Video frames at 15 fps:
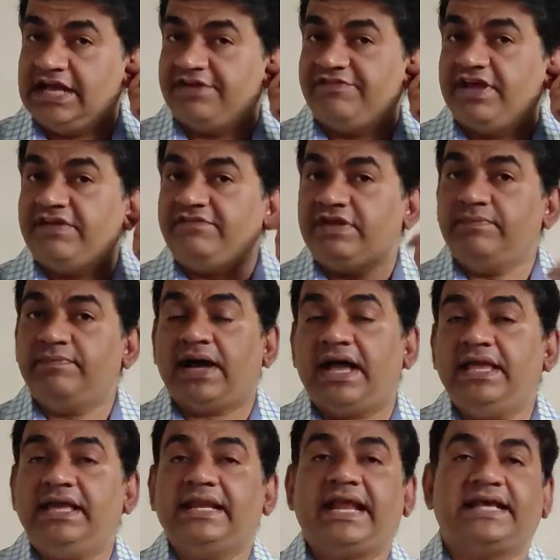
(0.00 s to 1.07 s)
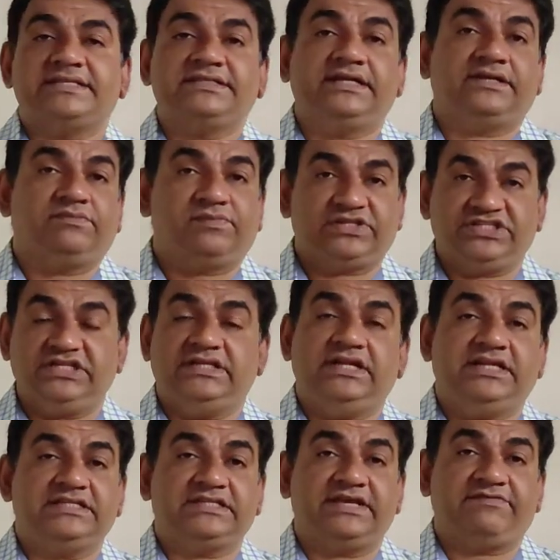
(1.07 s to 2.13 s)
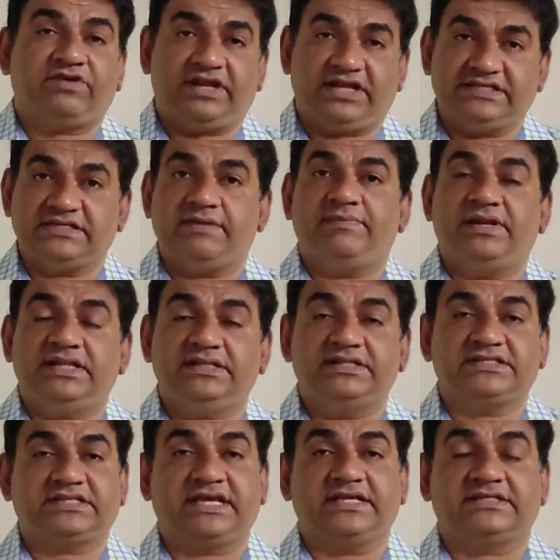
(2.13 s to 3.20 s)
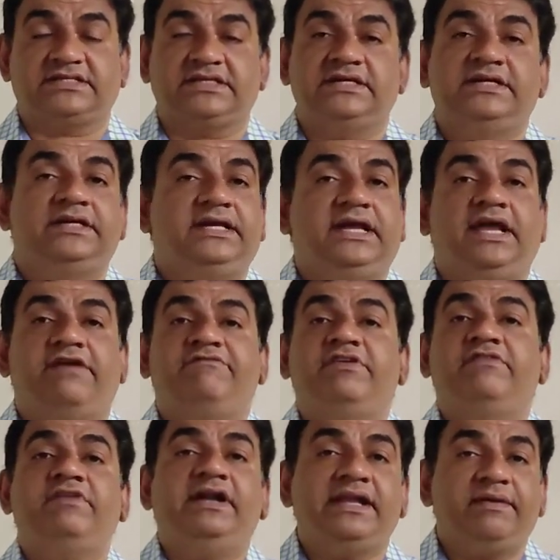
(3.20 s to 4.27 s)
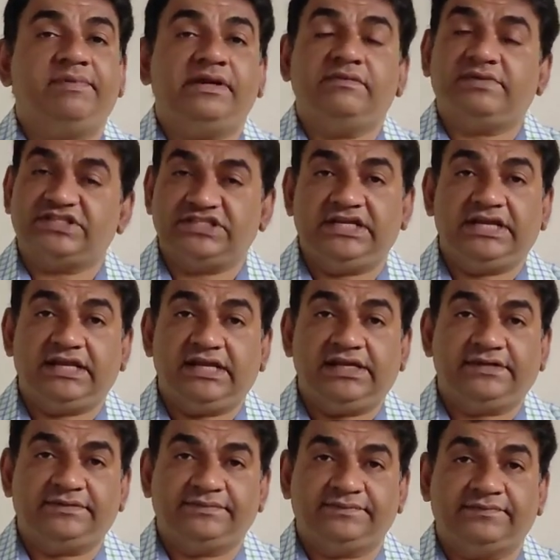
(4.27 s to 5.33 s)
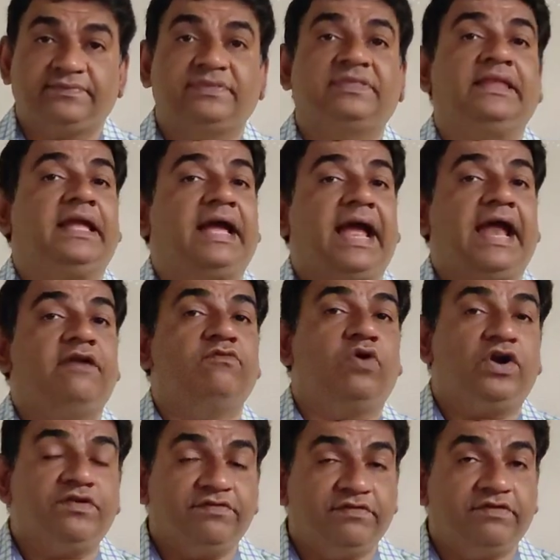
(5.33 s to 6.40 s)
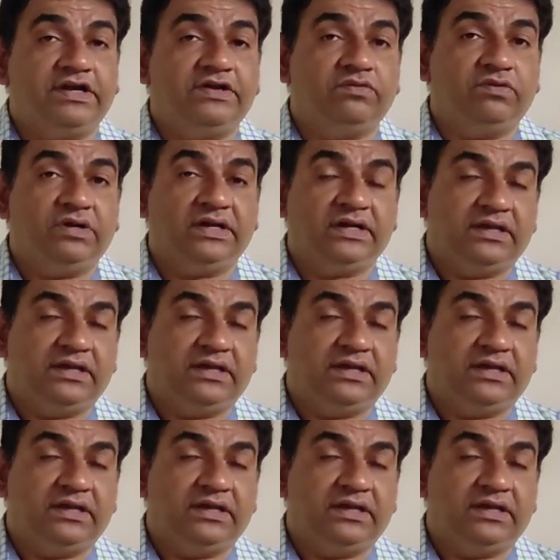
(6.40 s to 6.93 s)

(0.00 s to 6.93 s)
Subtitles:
When we buy an asset, machinery, say for example in this case, we will debit machinery. And what we will do,